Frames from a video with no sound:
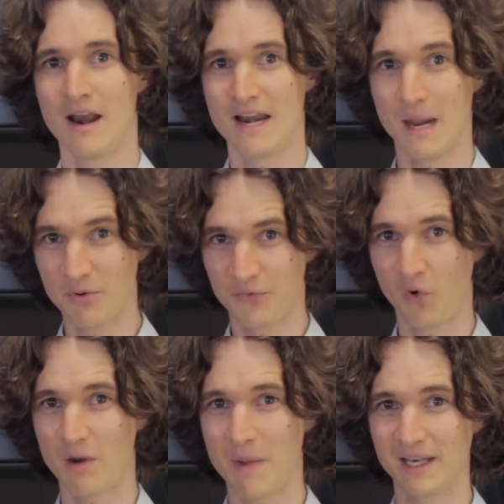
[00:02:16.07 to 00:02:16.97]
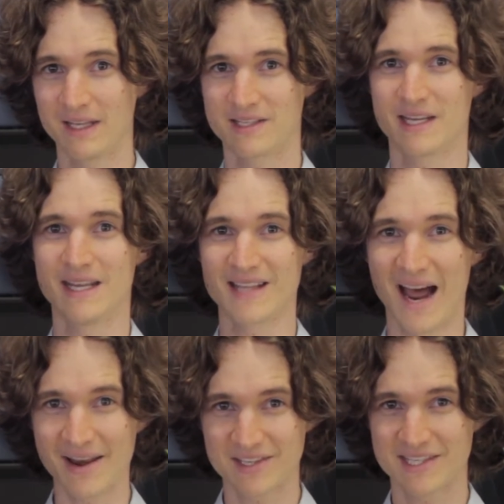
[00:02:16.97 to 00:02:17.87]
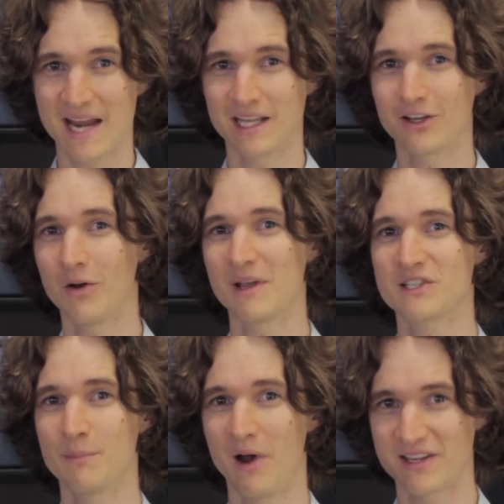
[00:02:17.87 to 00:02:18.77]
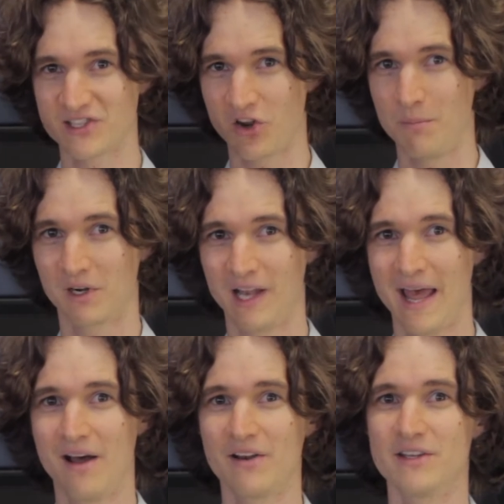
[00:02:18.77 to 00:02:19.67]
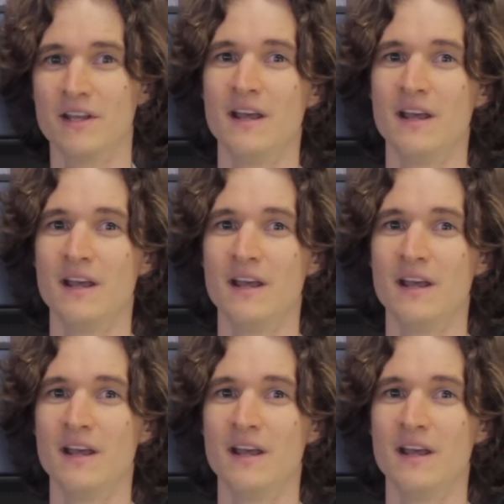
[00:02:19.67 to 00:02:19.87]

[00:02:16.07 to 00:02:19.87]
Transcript: Number four on my list is Understanding Comics by Scott McCloud.